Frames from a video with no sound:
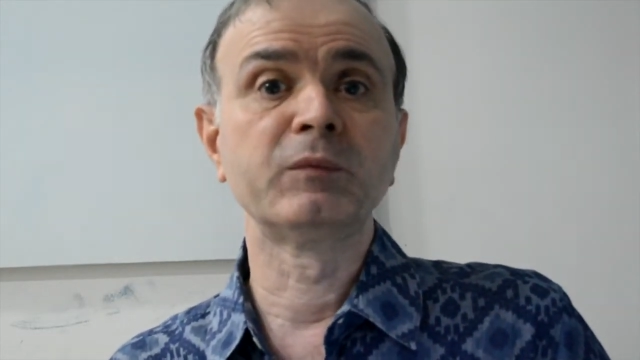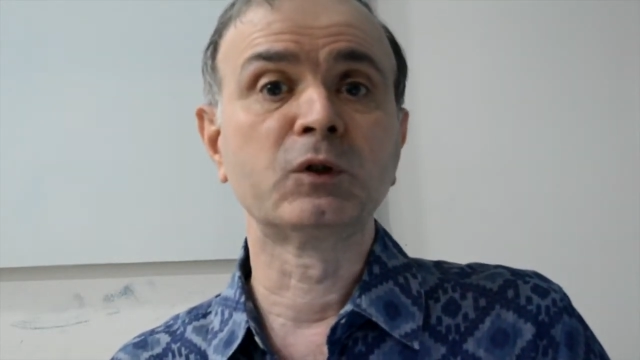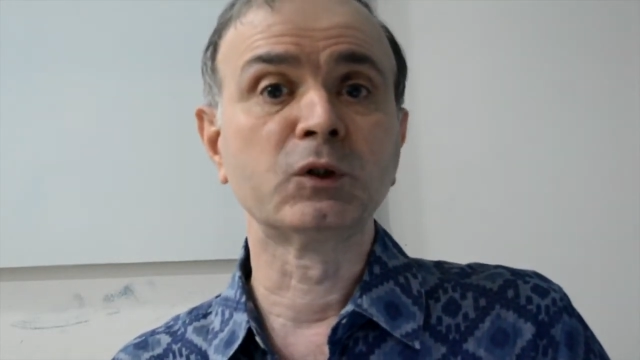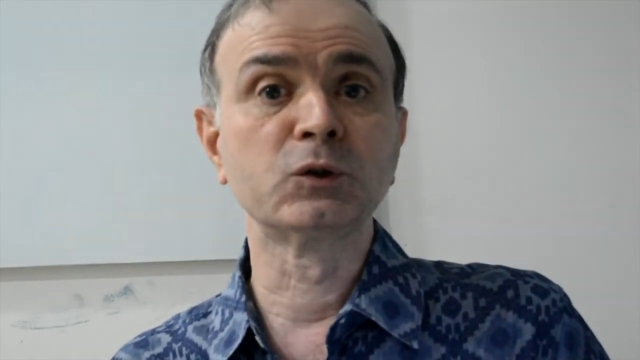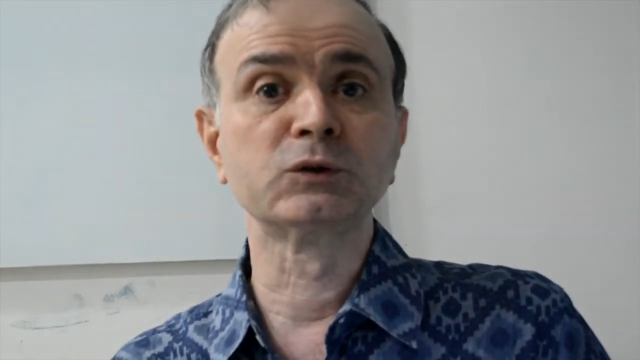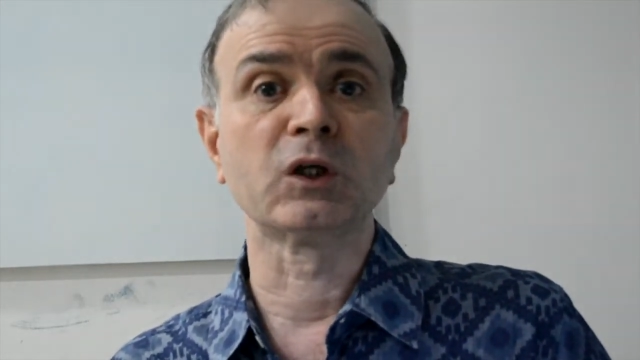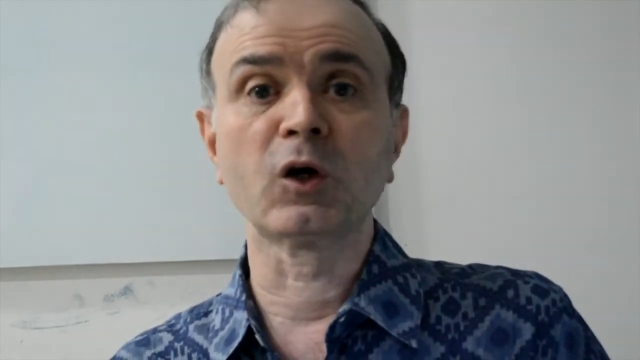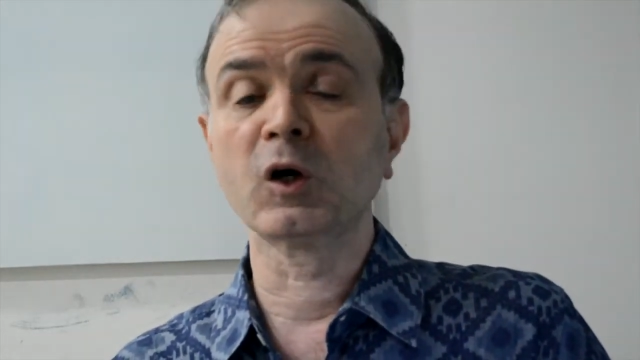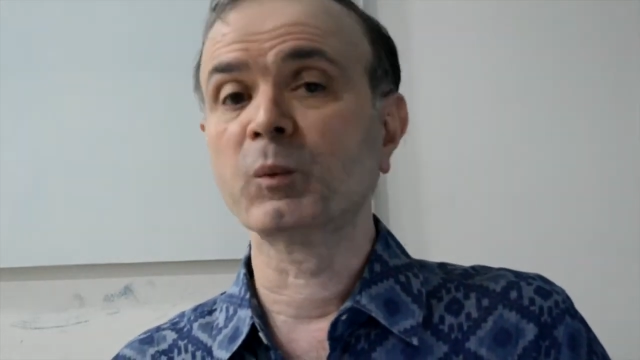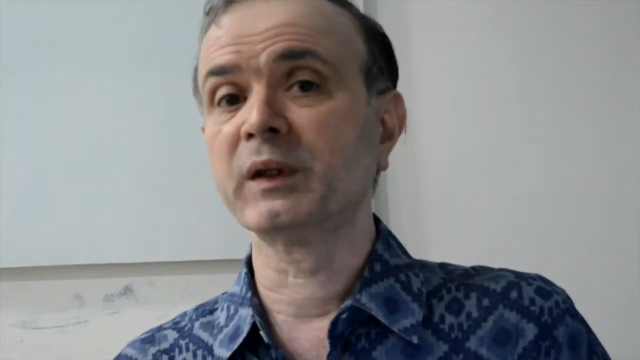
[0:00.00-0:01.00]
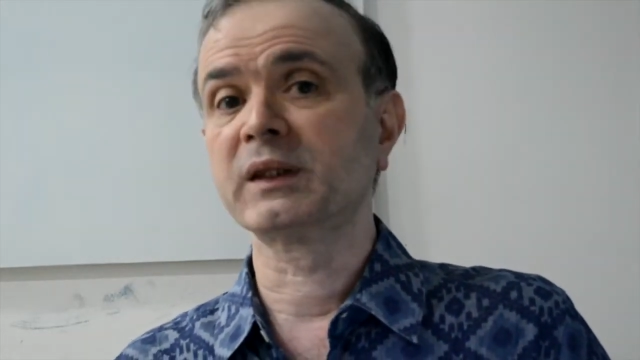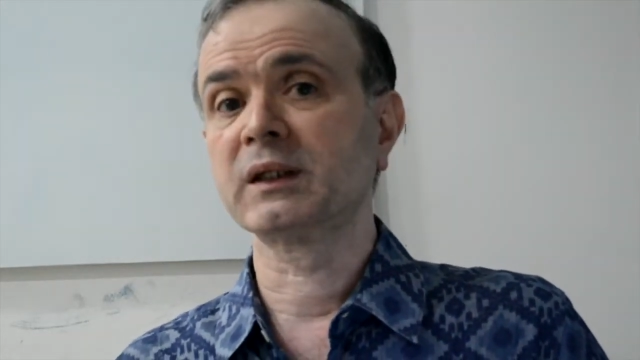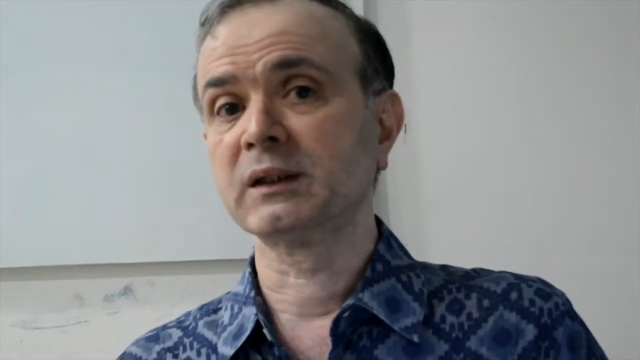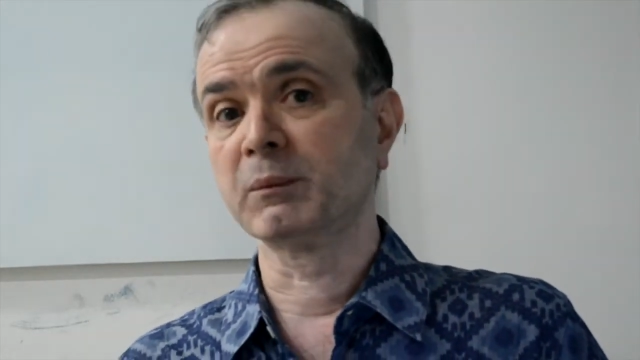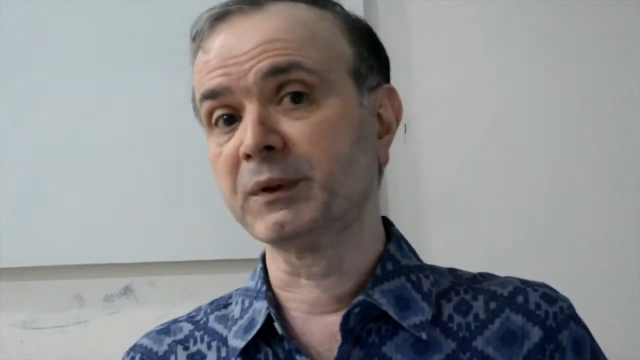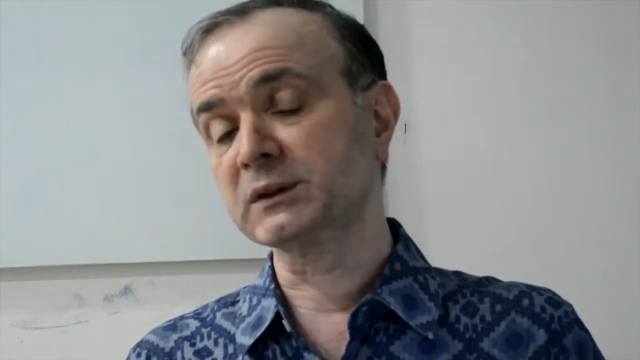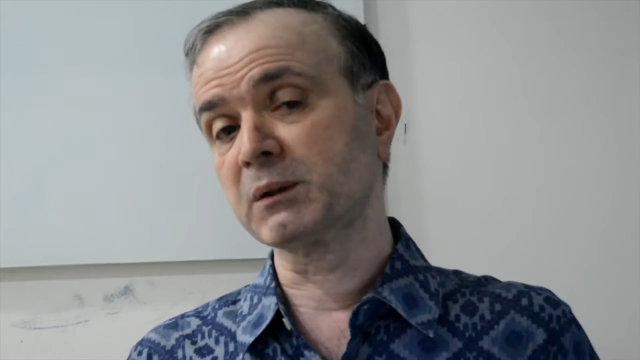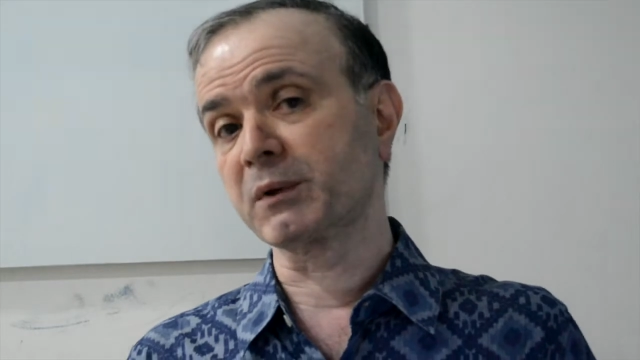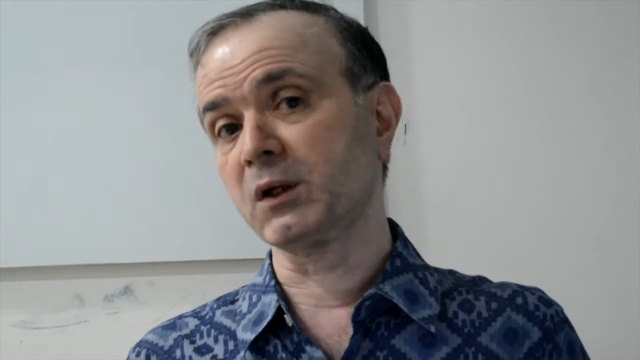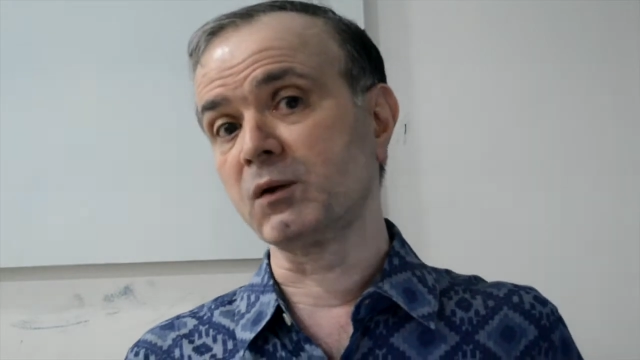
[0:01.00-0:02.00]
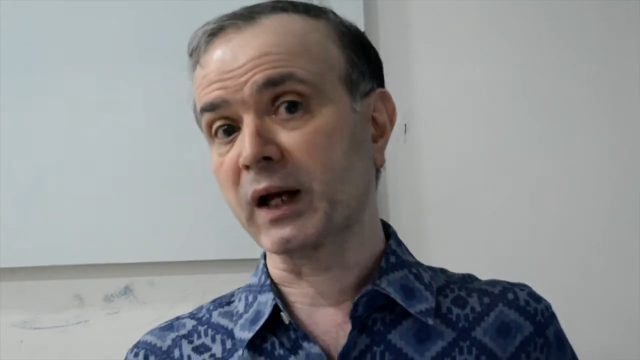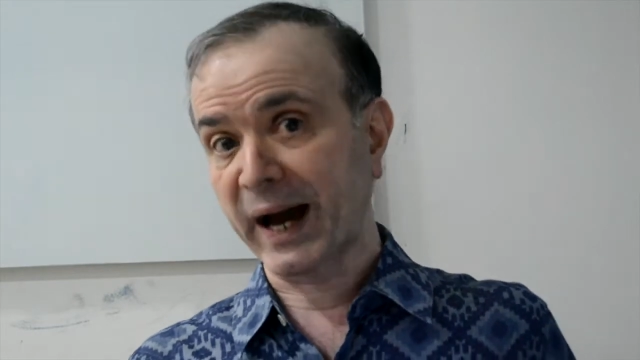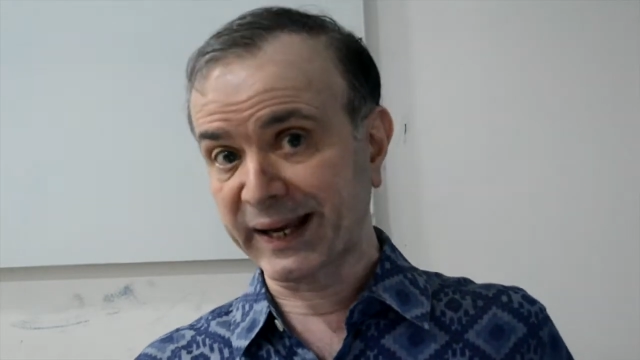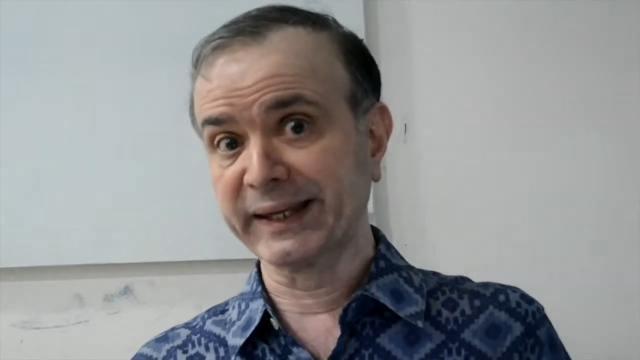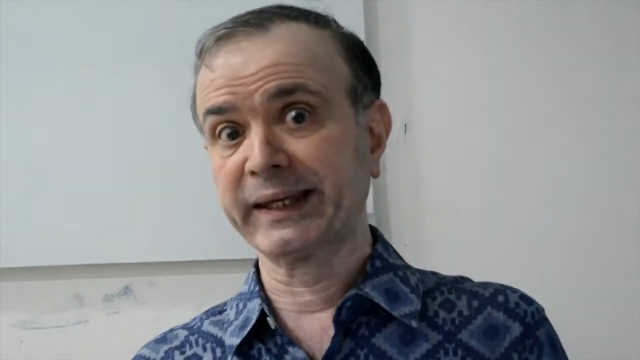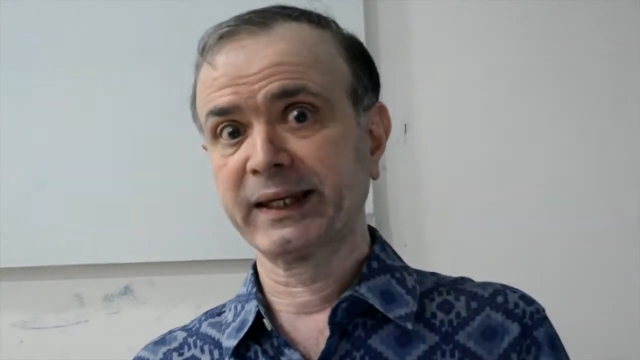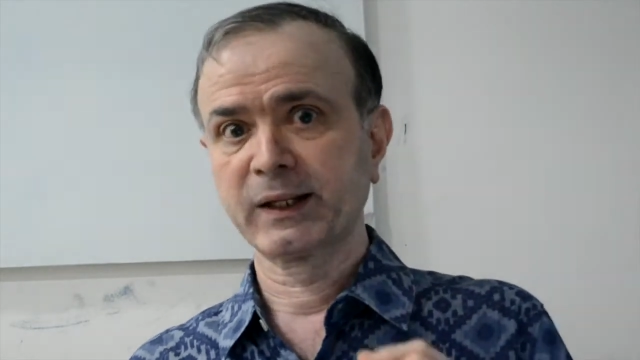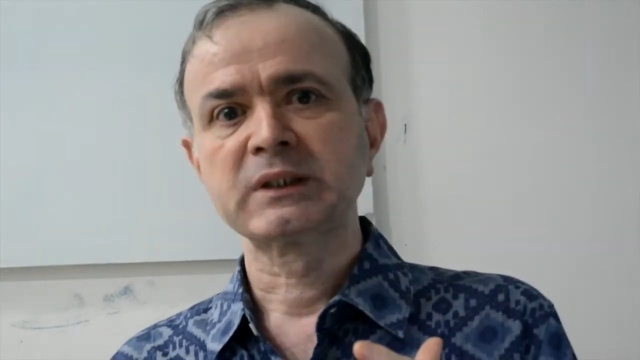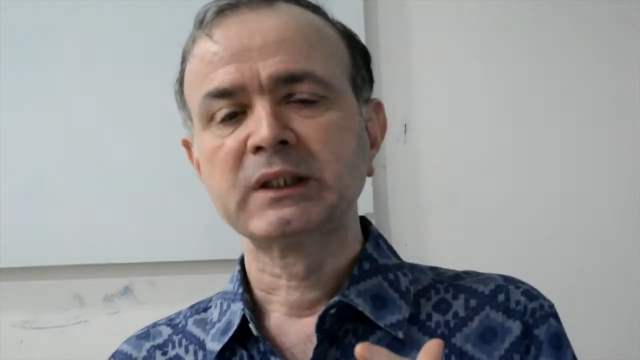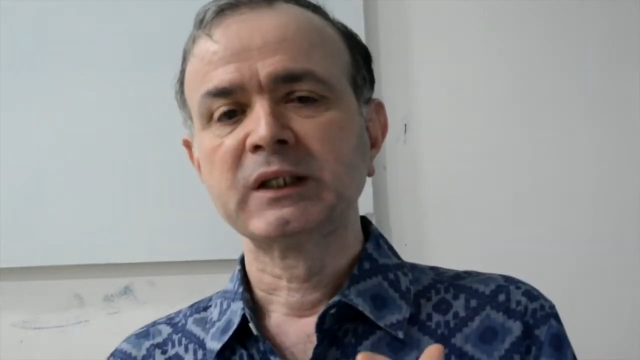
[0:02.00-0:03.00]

to use along with the personal pronoun I.